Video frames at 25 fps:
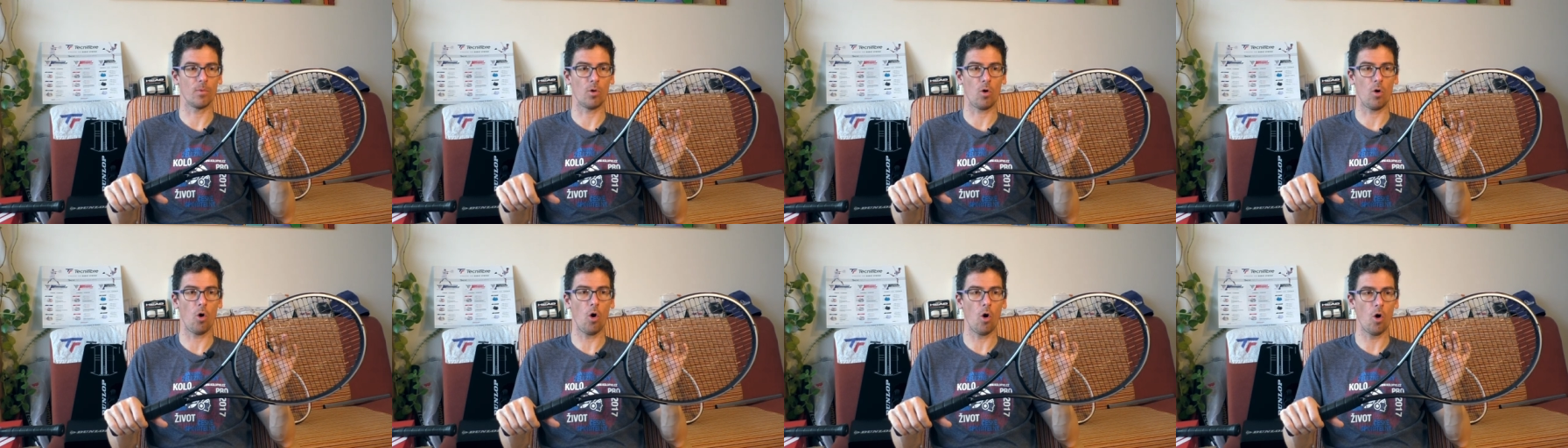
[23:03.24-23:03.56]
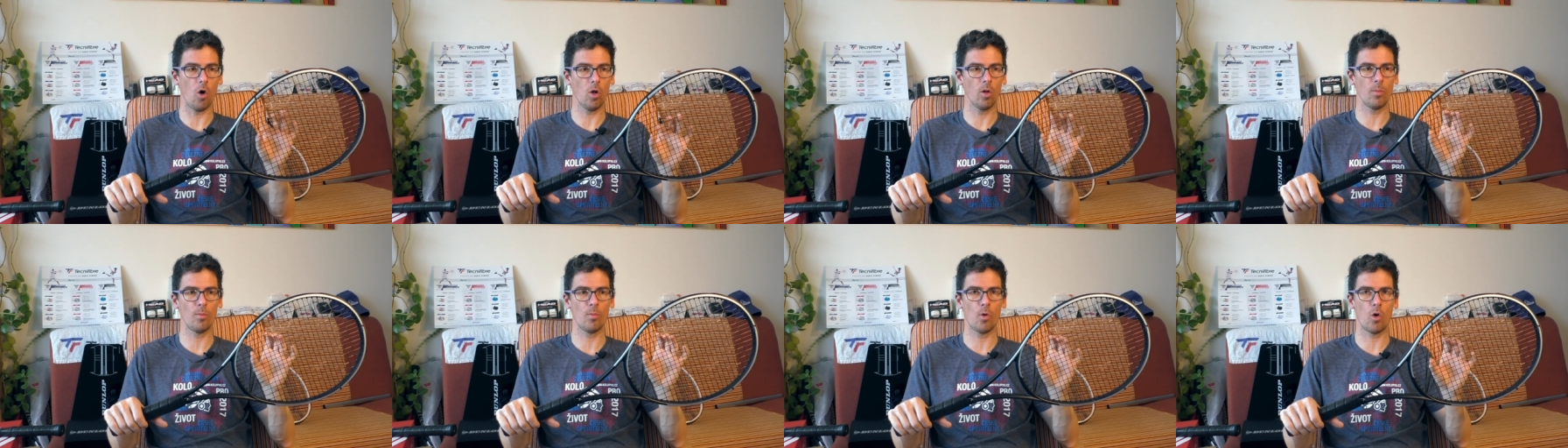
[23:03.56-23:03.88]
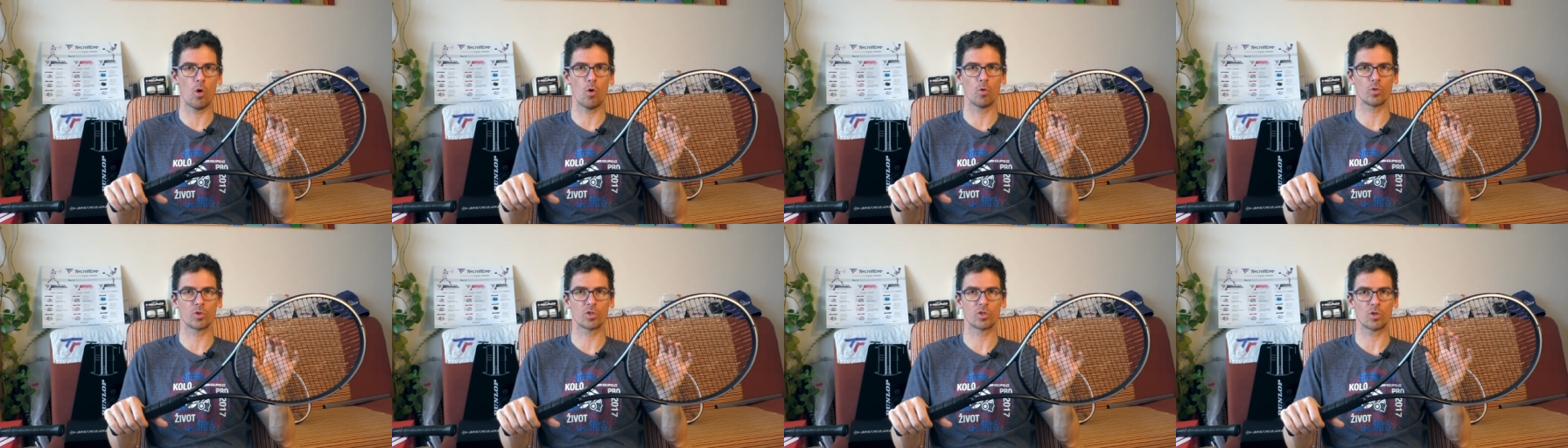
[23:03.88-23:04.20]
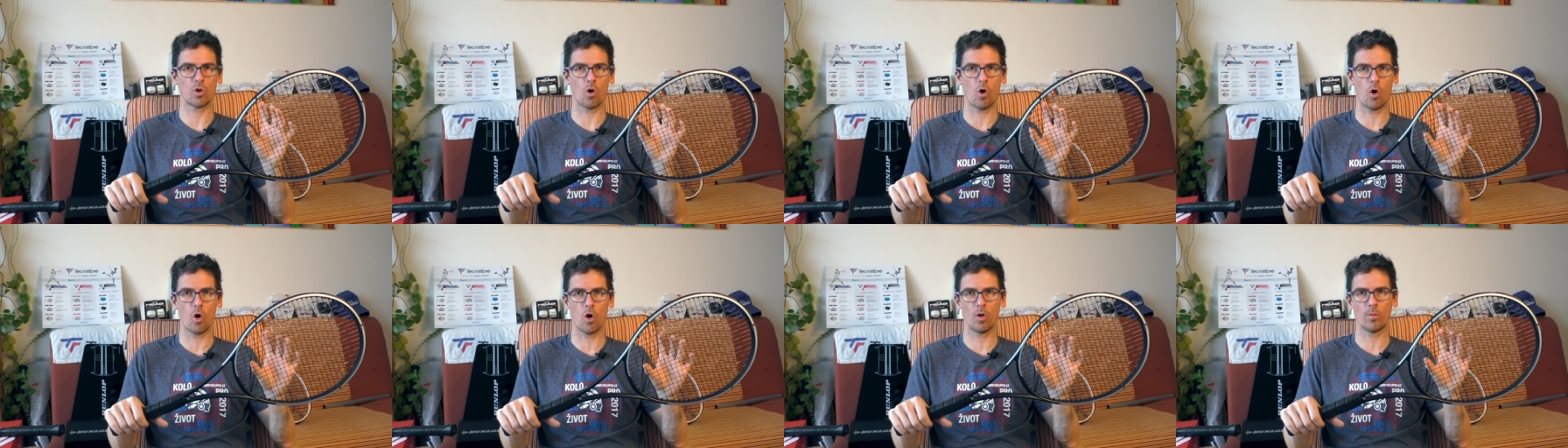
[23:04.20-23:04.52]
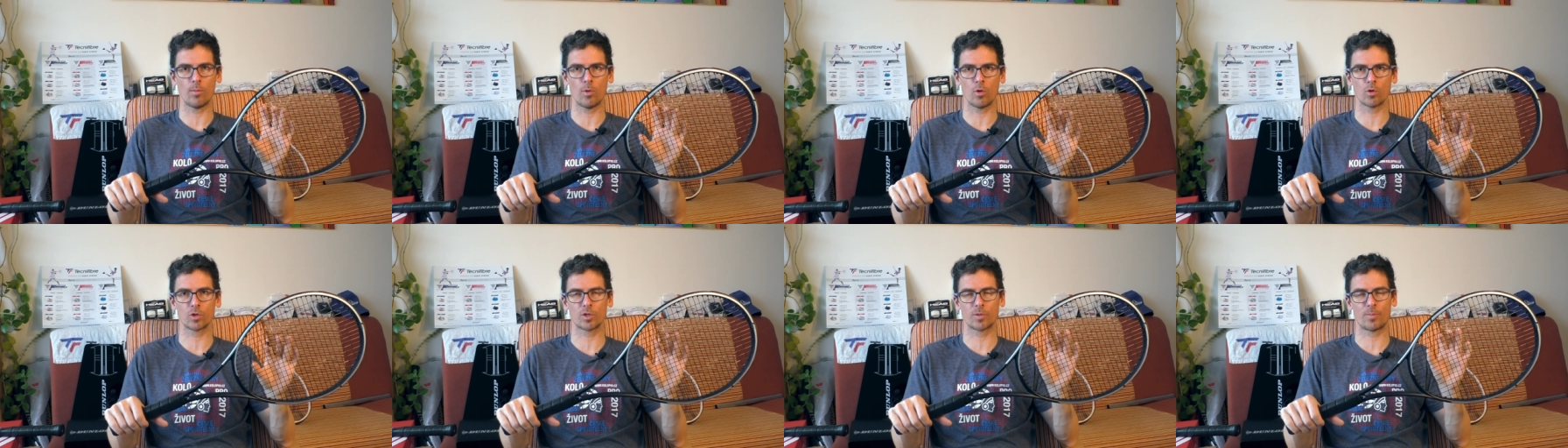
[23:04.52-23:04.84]
almost,
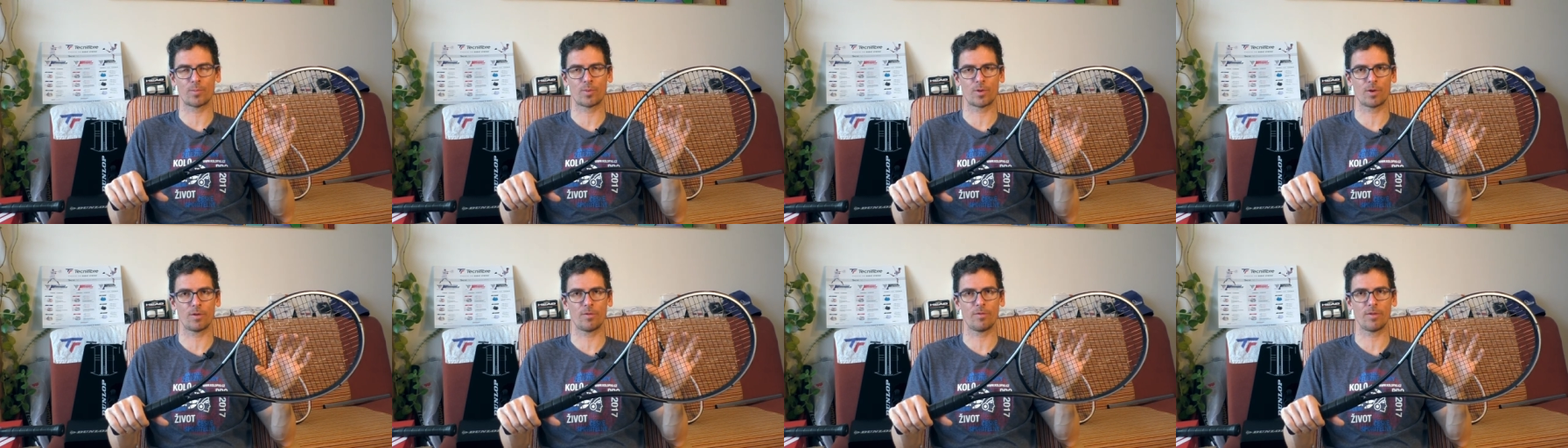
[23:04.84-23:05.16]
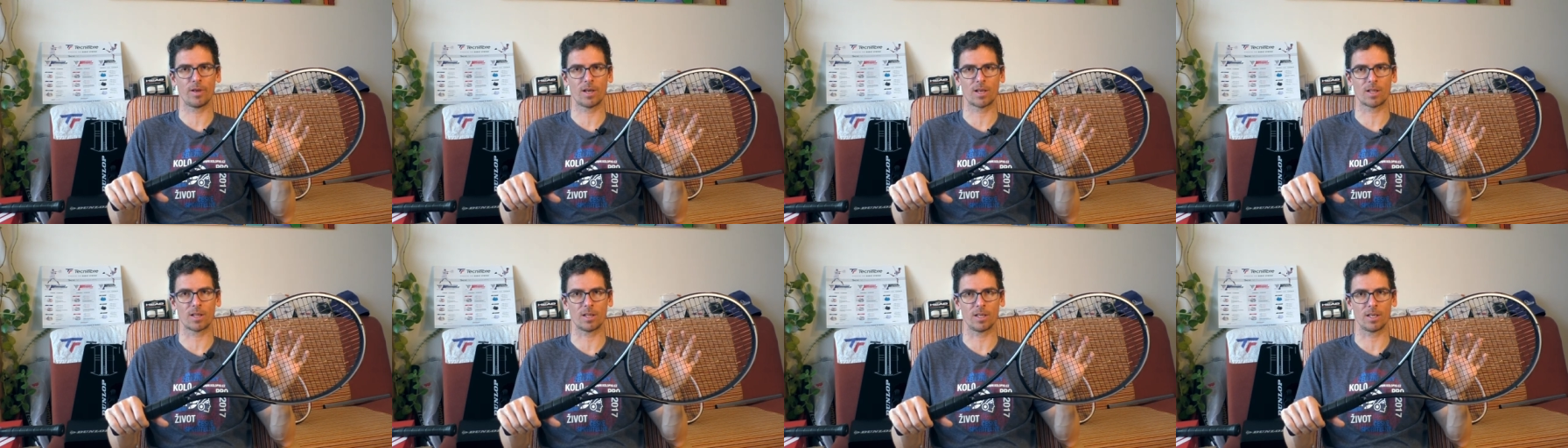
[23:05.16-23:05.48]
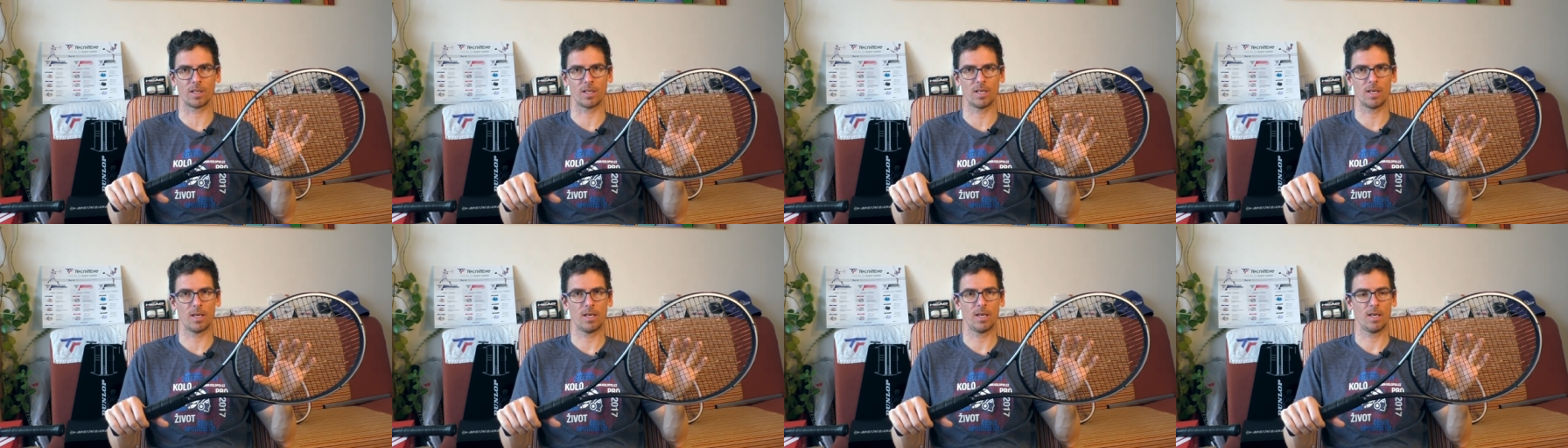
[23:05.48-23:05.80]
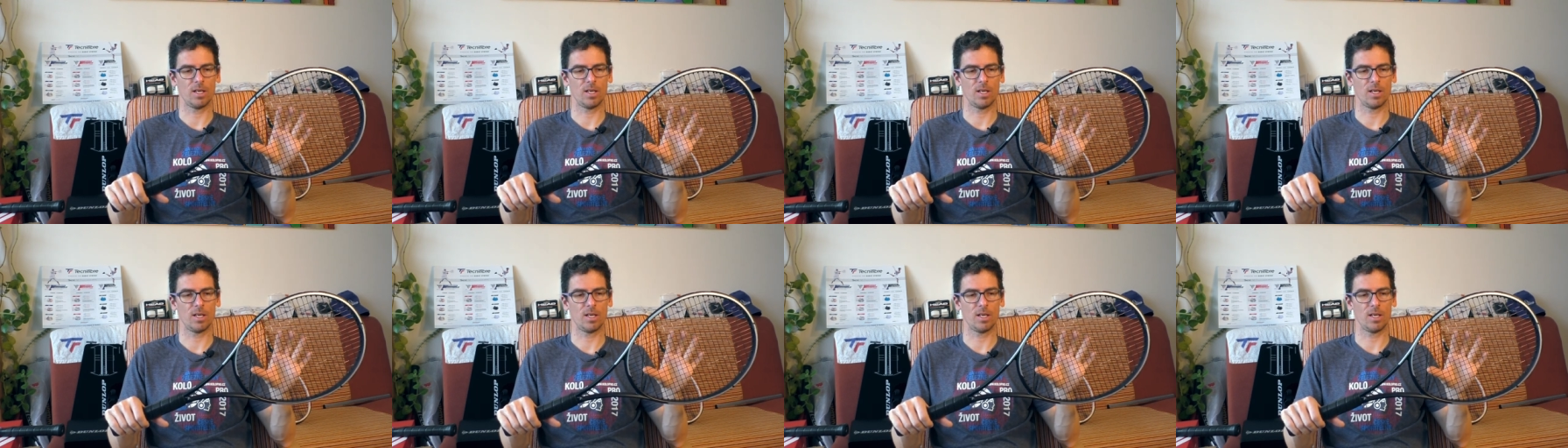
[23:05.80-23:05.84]
almost perfectly.